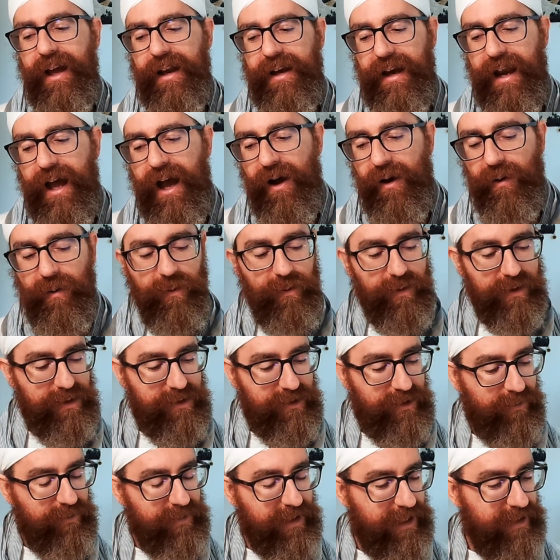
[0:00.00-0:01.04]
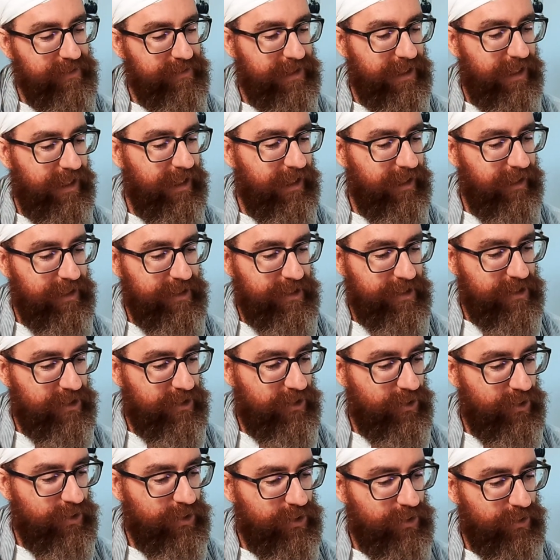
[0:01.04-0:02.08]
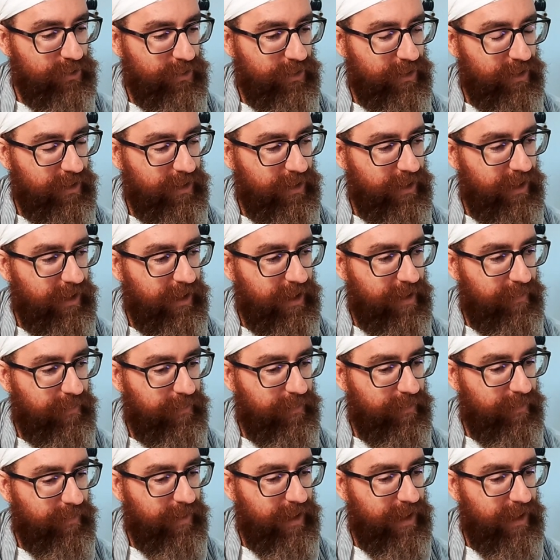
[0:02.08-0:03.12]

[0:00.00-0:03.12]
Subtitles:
Now, sometimes in English it's used in a